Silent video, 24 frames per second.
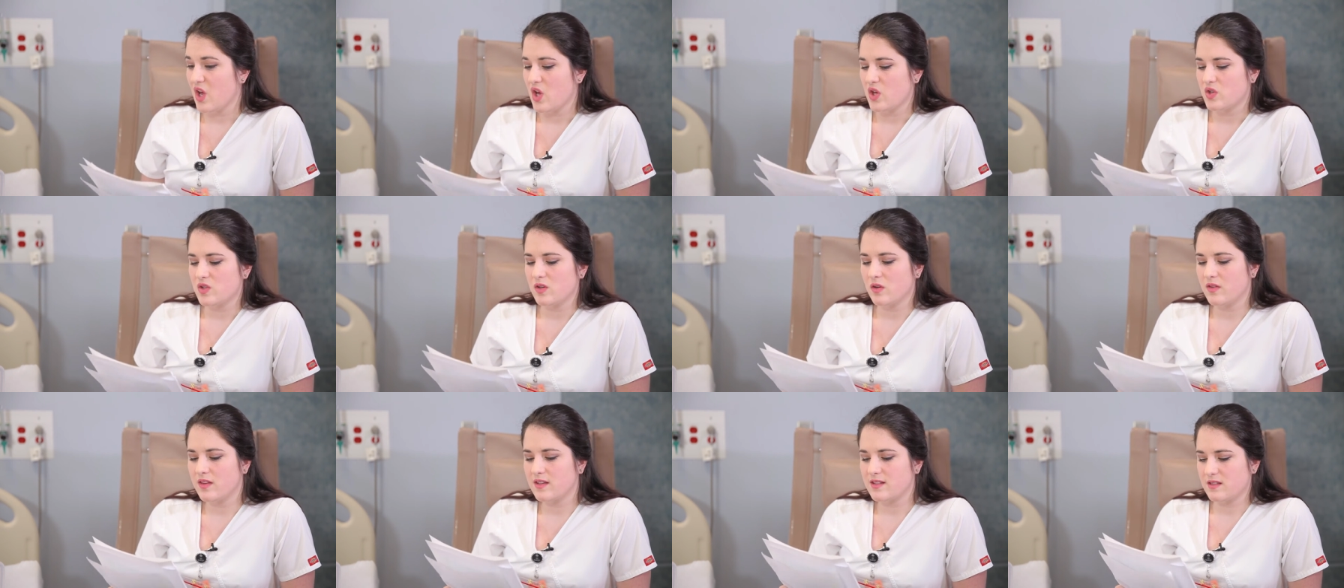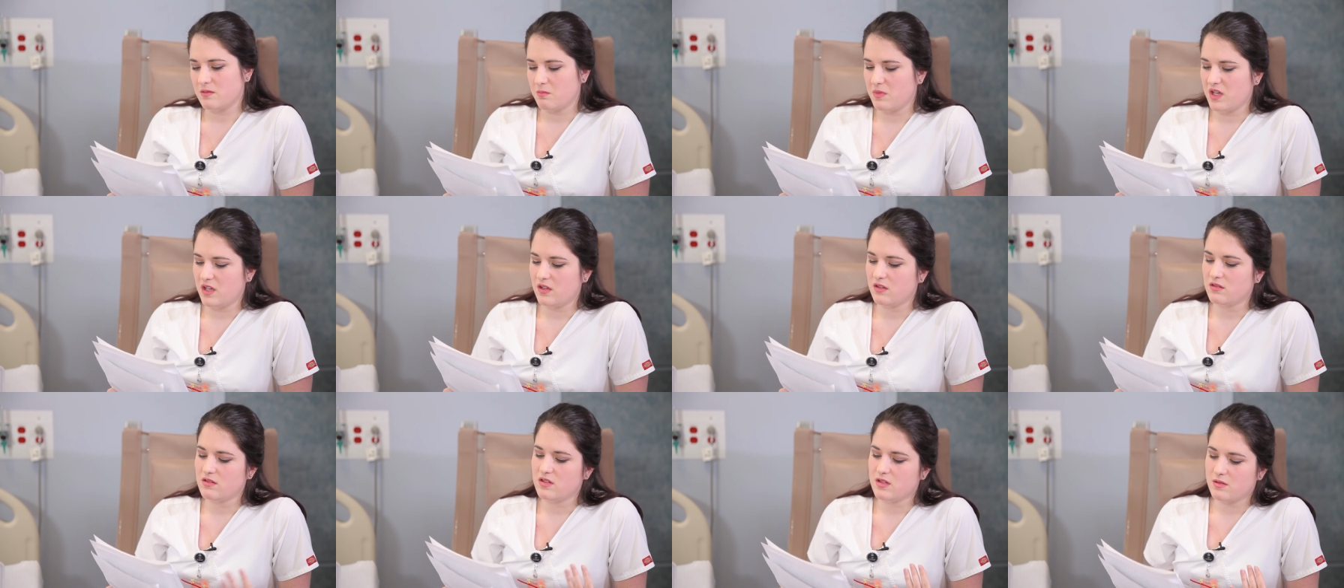So this
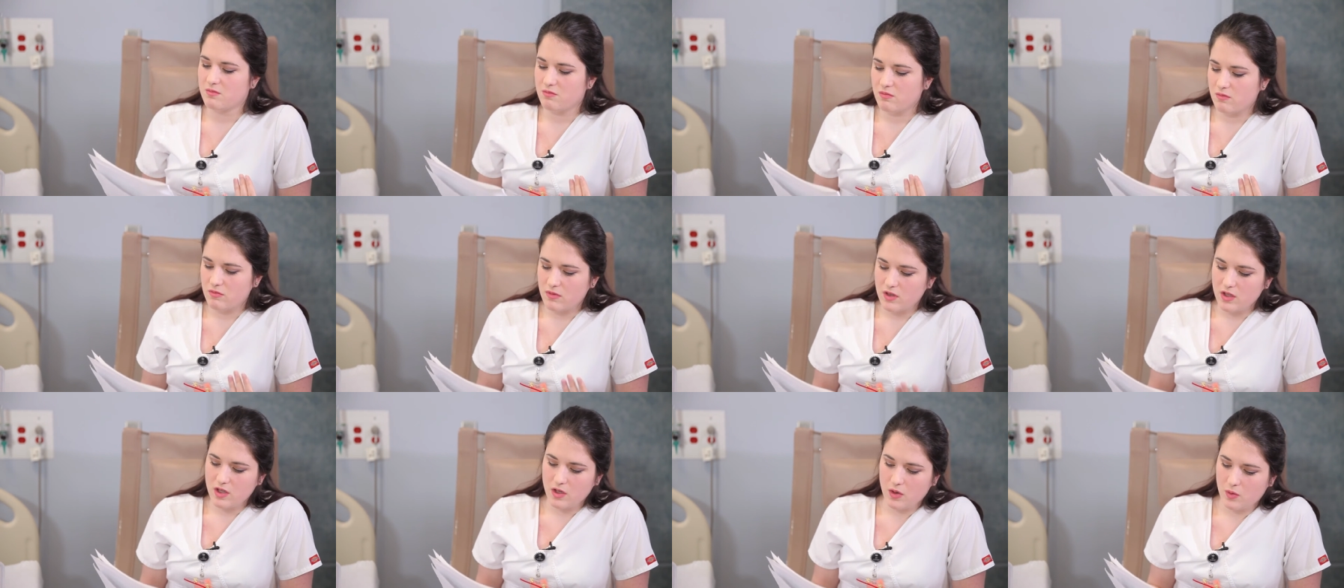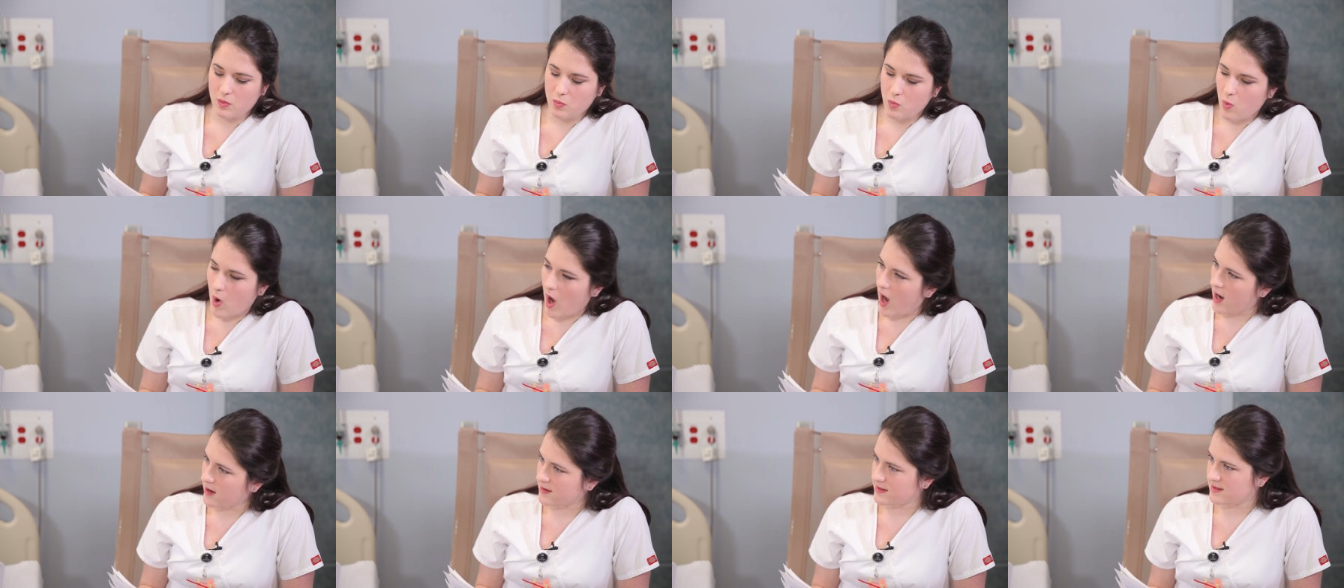means, you know,
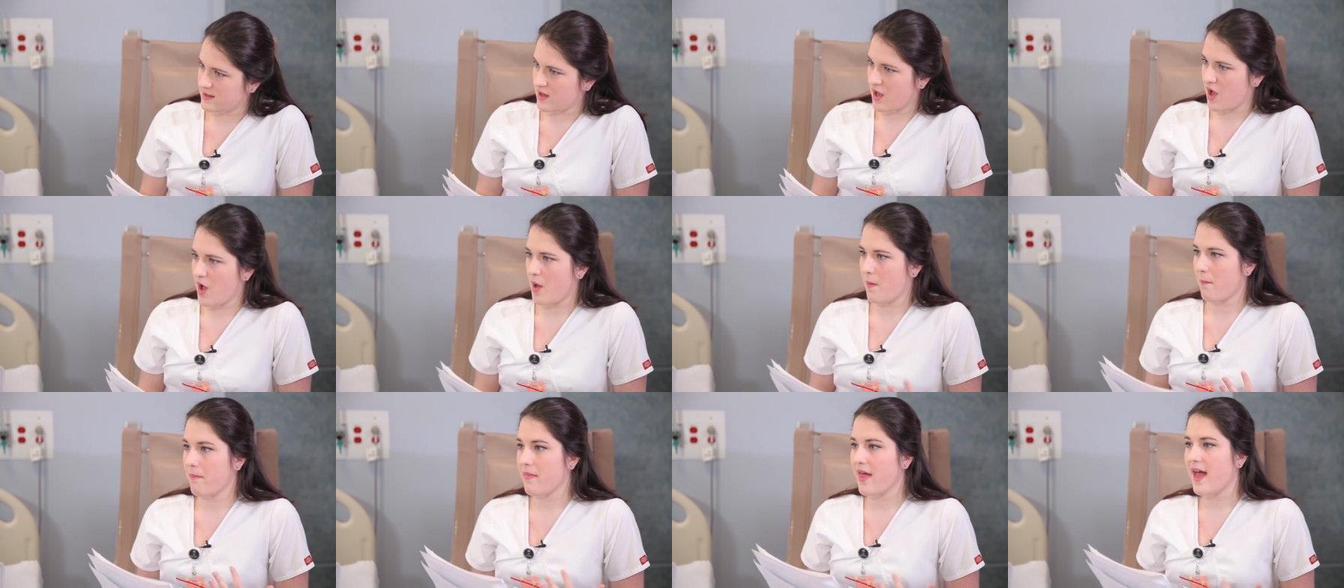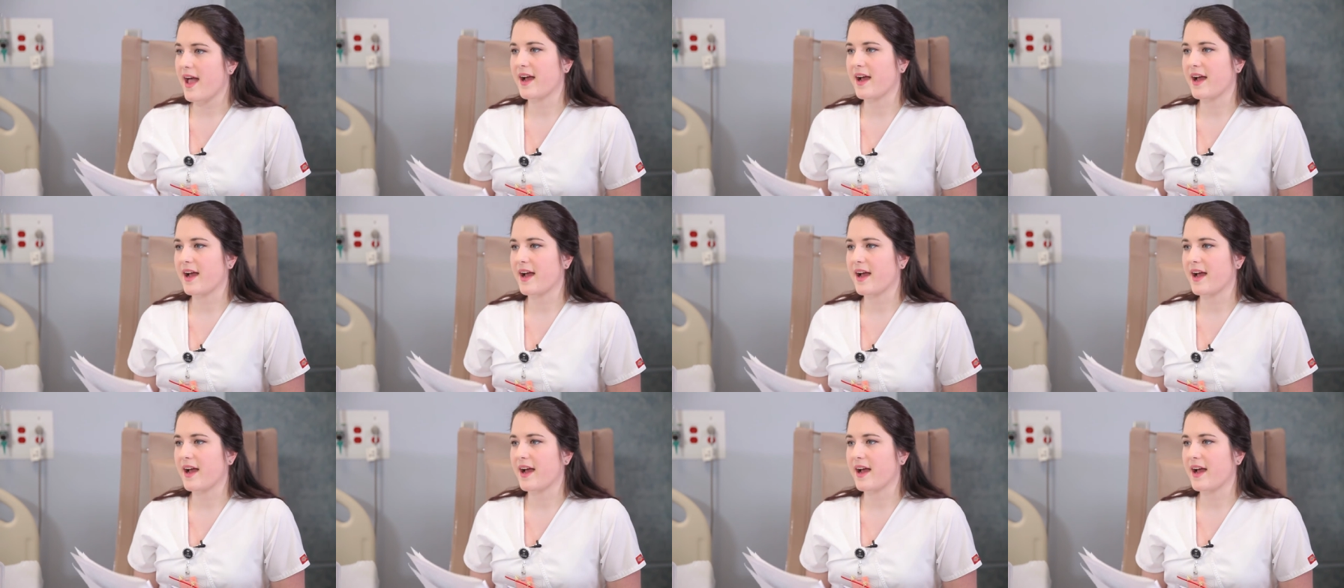walk some,